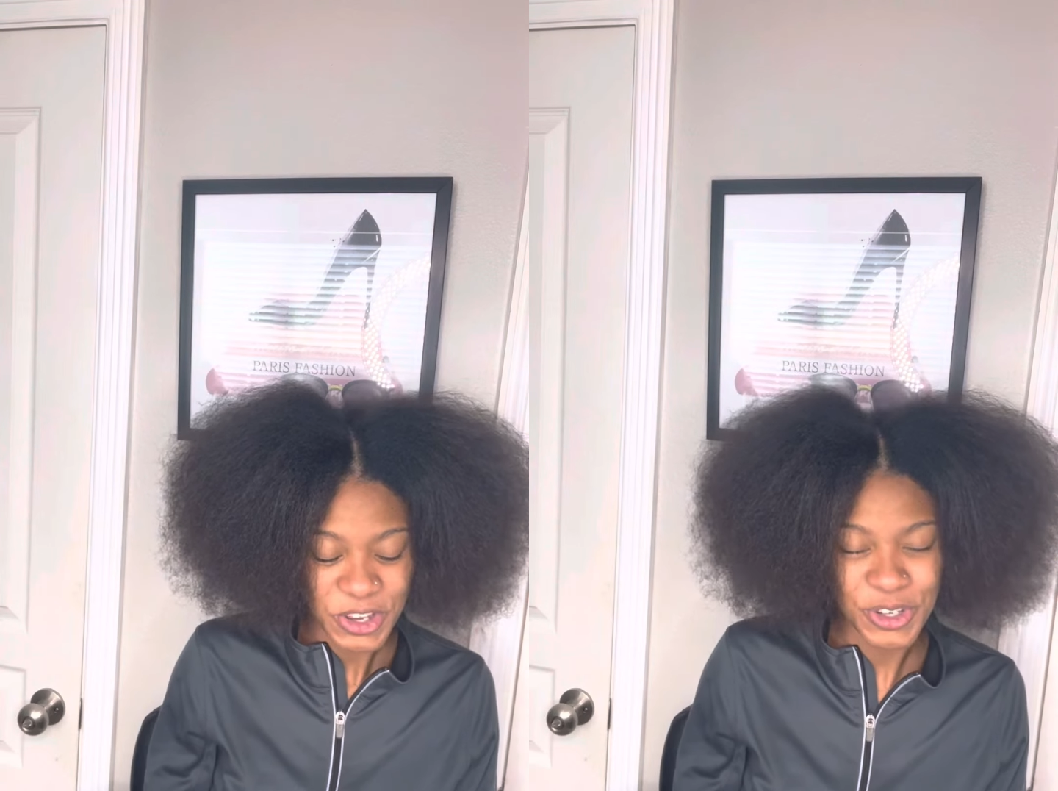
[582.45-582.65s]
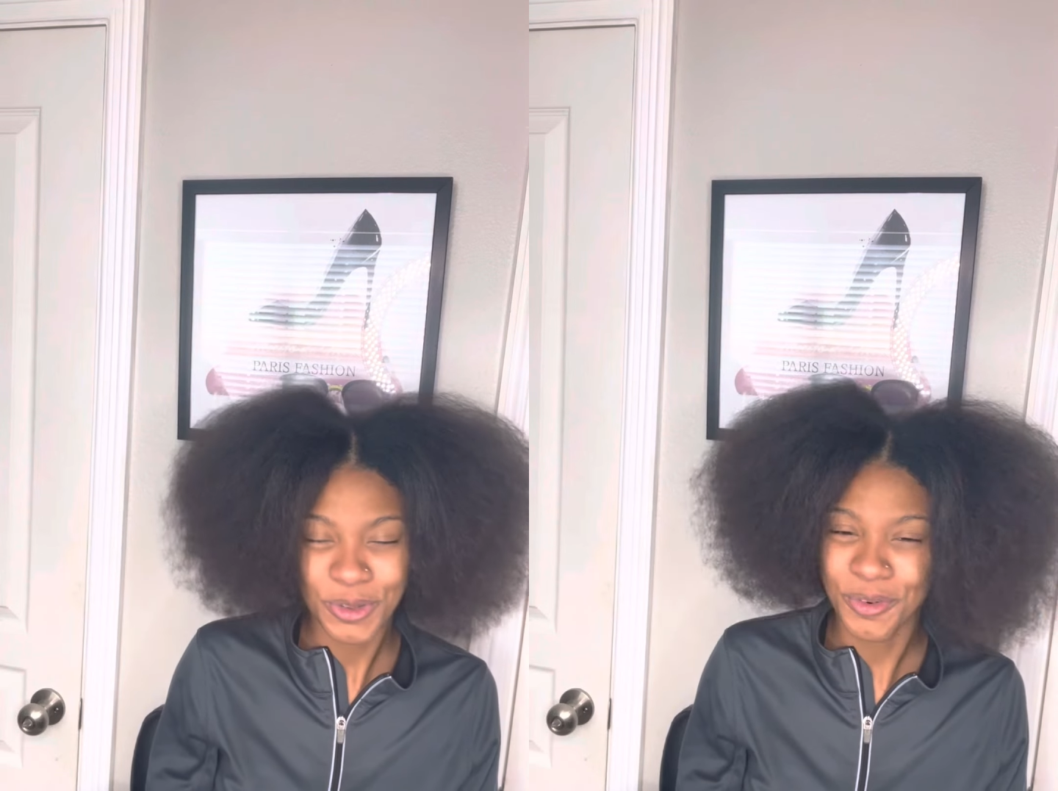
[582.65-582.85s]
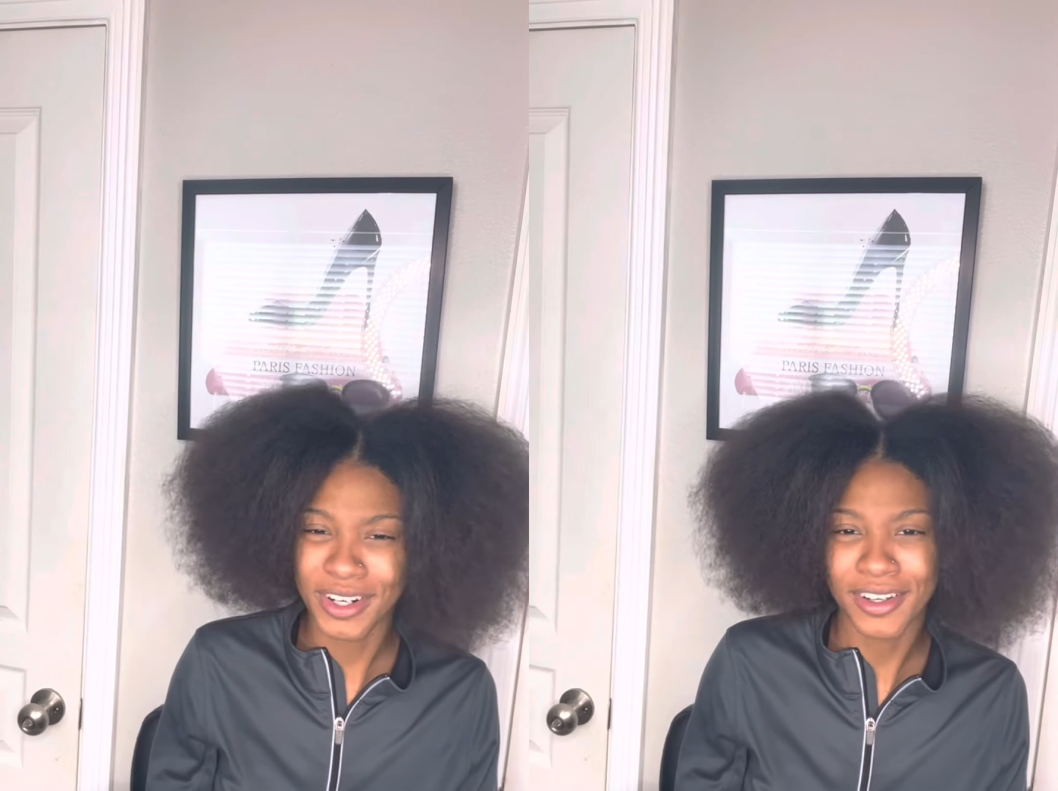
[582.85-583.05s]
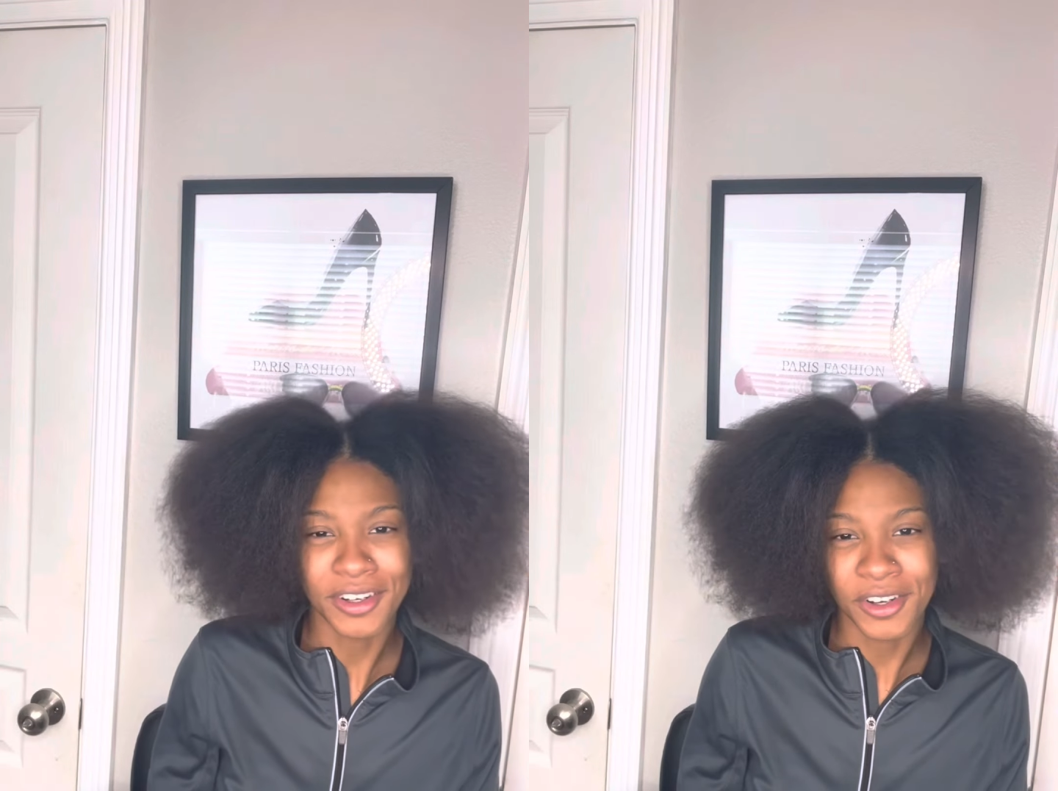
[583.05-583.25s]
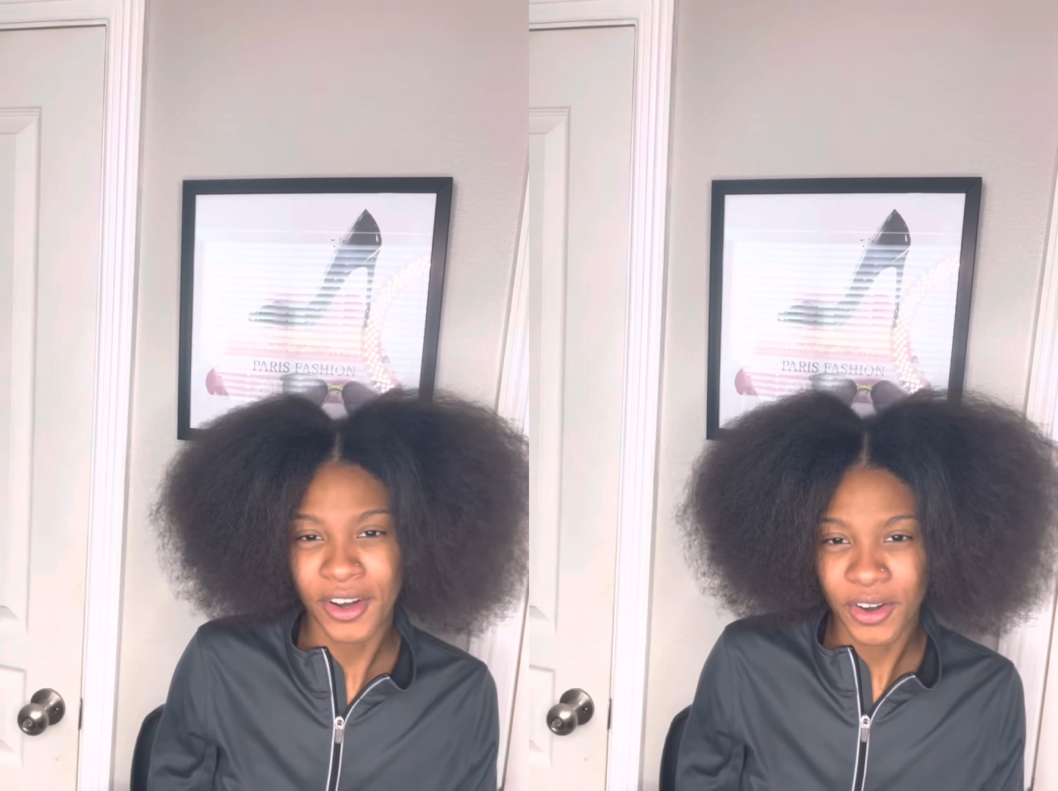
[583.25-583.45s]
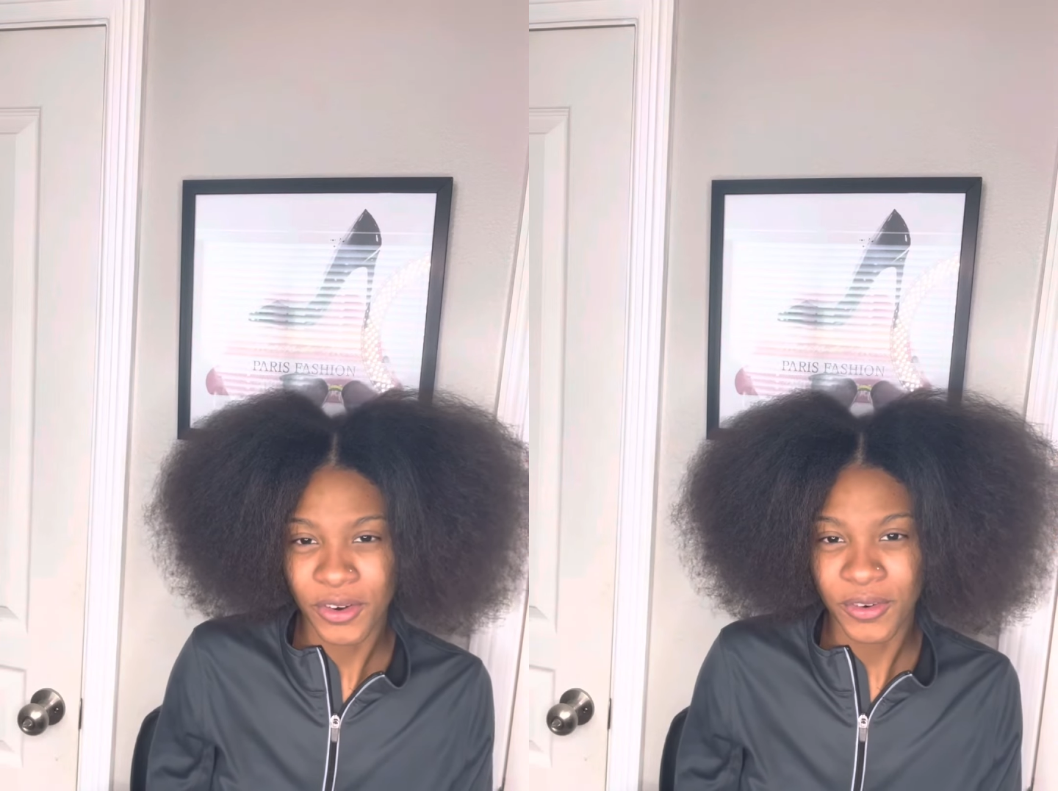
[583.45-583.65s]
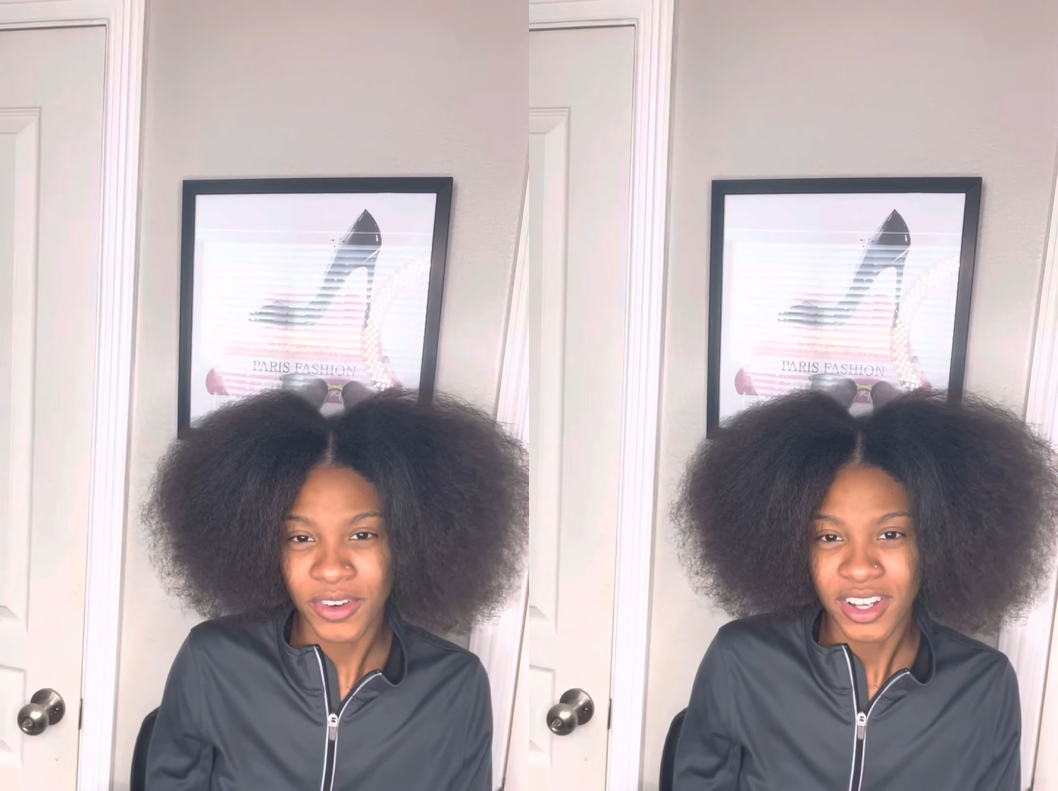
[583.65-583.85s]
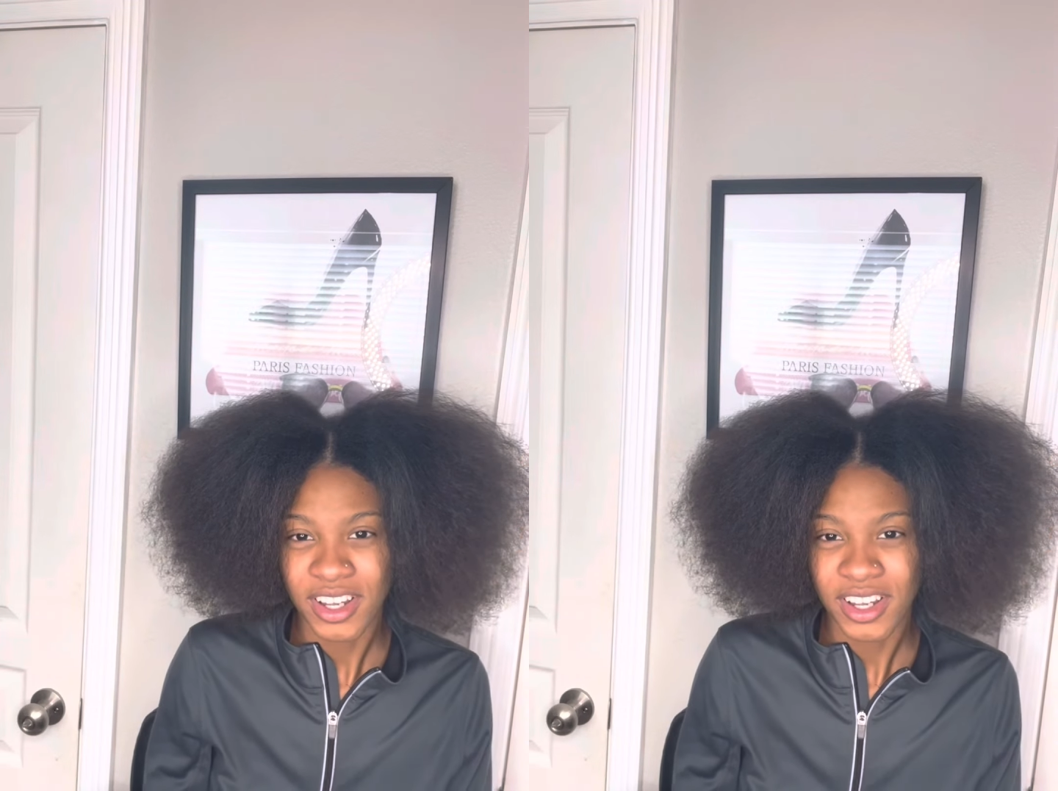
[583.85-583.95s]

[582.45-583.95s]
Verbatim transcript: you wouldn't go